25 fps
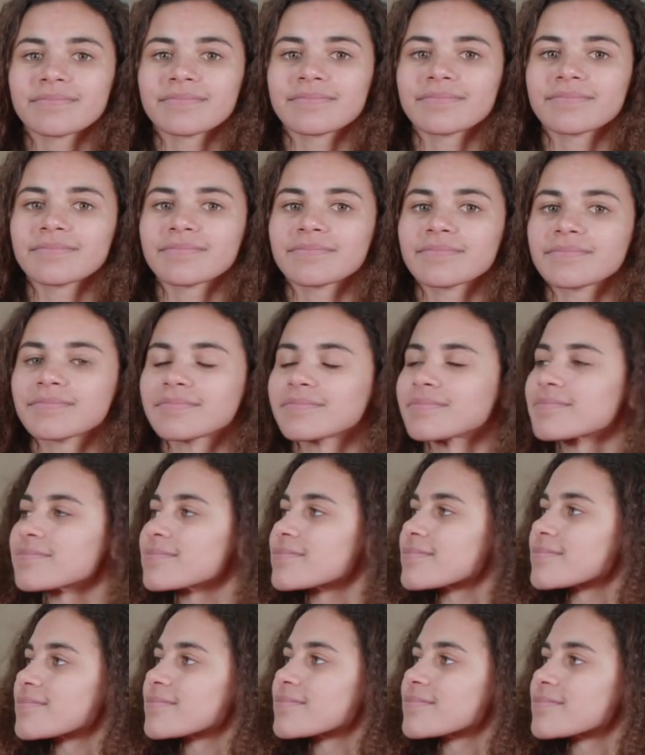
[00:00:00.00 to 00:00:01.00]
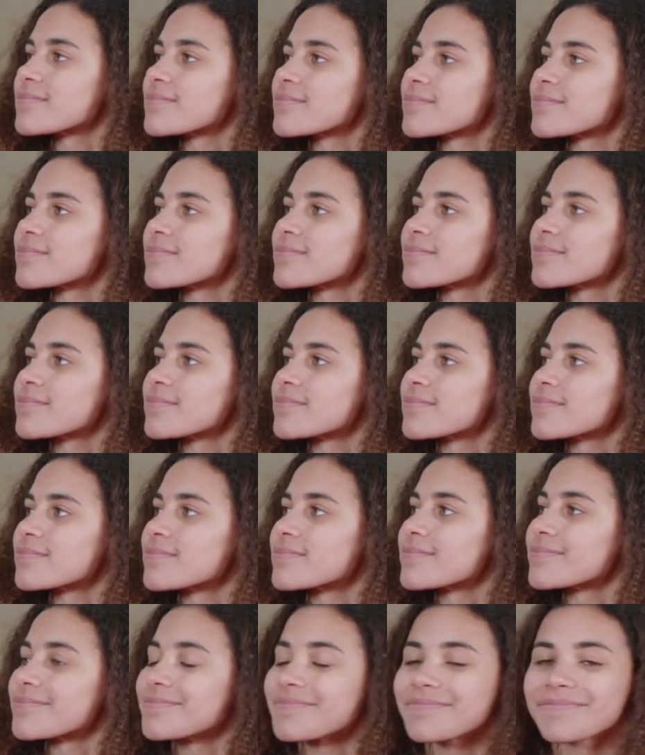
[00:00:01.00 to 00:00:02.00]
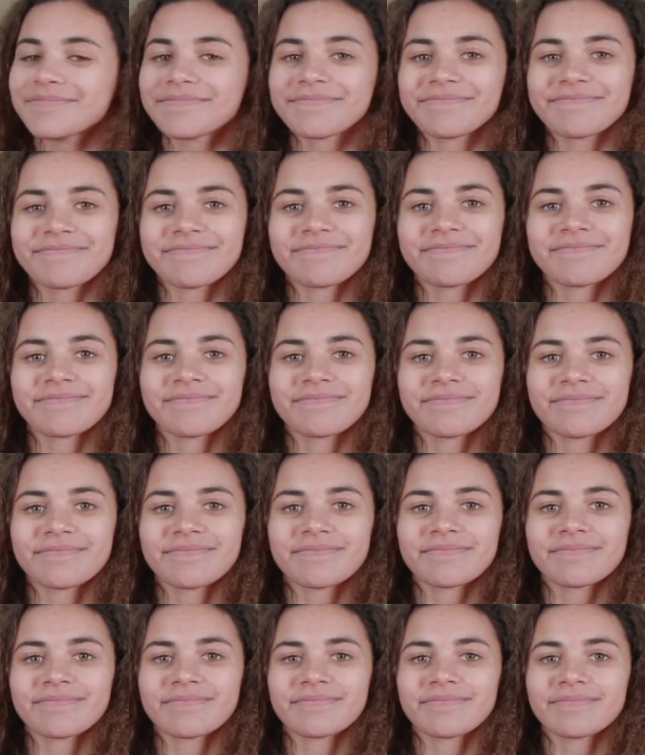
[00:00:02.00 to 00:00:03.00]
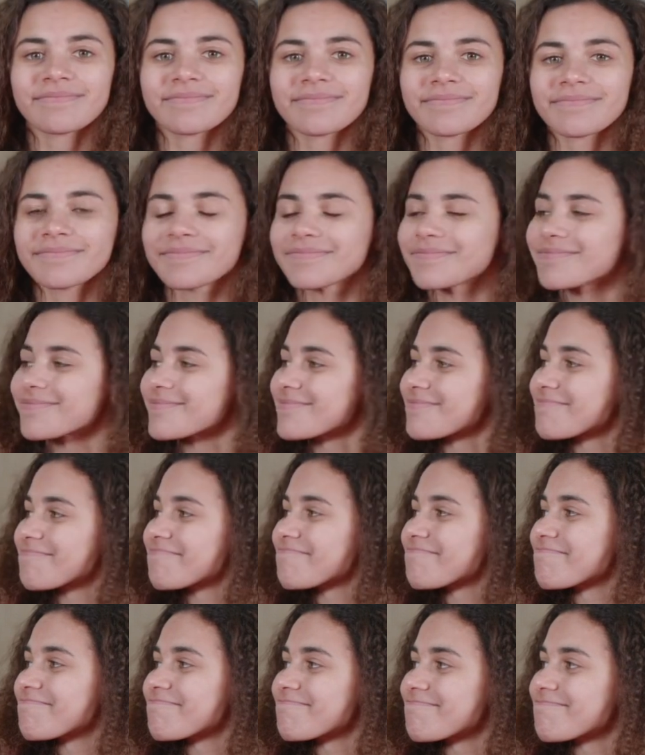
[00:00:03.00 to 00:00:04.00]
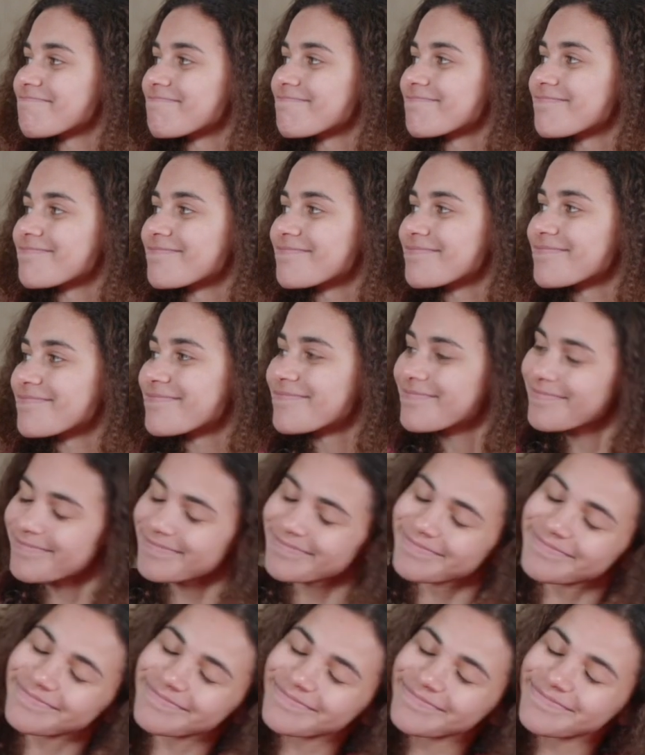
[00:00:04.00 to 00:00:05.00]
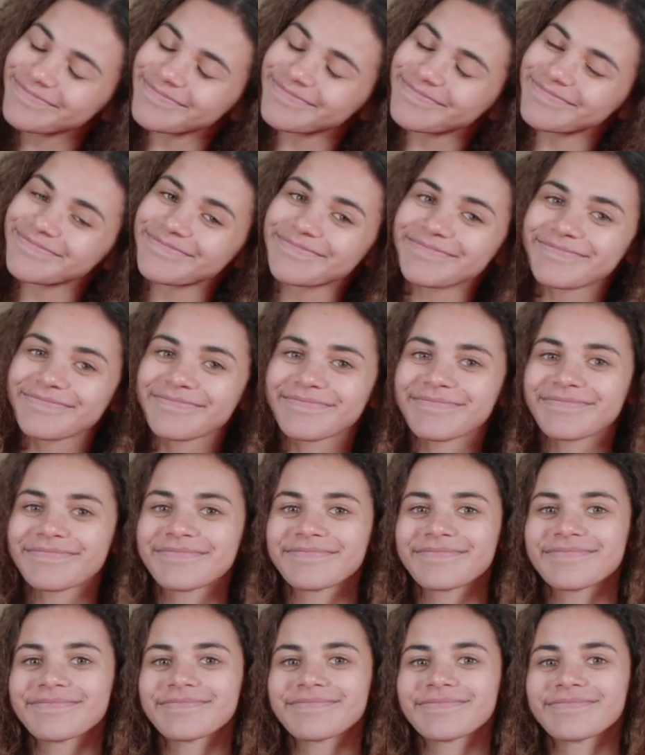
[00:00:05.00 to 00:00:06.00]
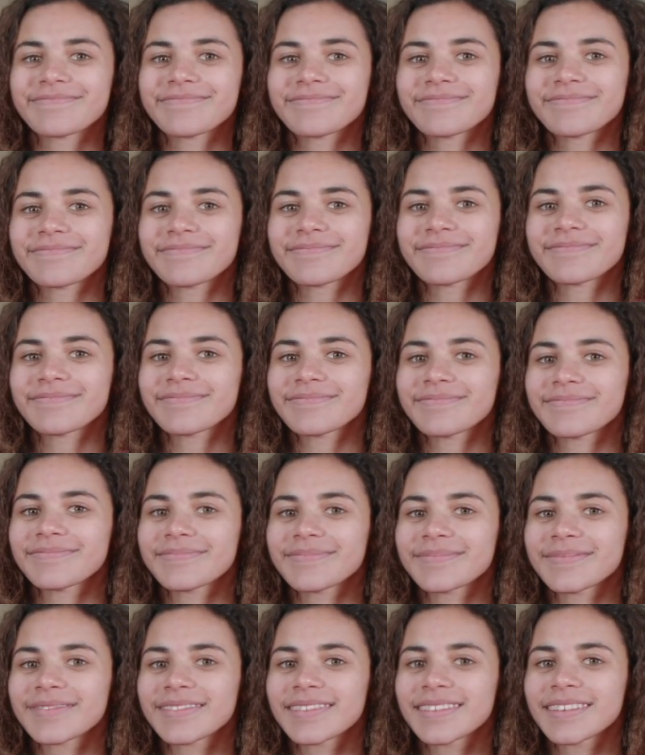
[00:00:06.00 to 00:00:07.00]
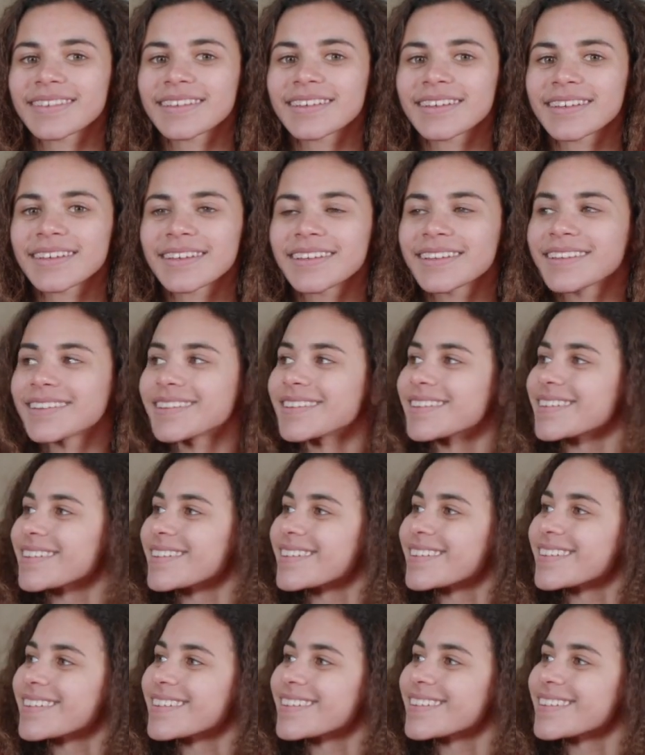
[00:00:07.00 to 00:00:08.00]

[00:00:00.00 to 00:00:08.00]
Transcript: [no speech]